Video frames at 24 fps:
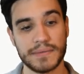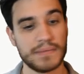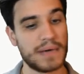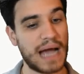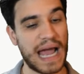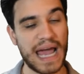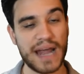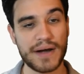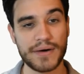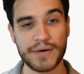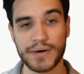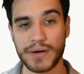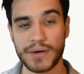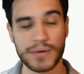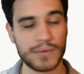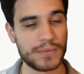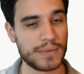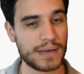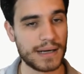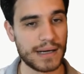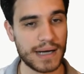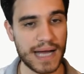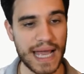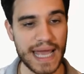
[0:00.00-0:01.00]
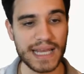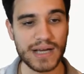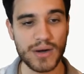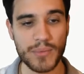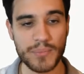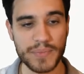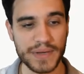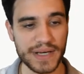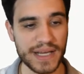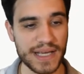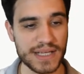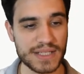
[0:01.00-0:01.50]
I don't know, any
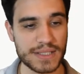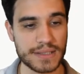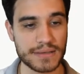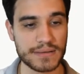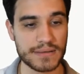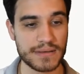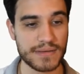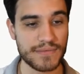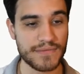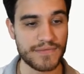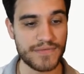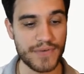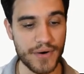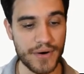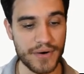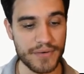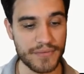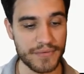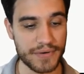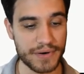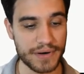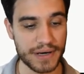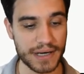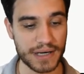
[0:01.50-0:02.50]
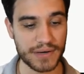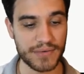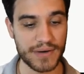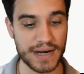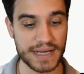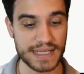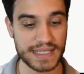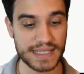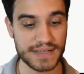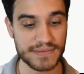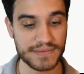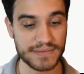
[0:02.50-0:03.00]
combination. Very, very
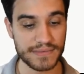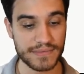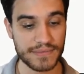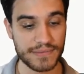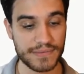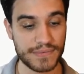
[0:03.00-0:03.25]
aggressive.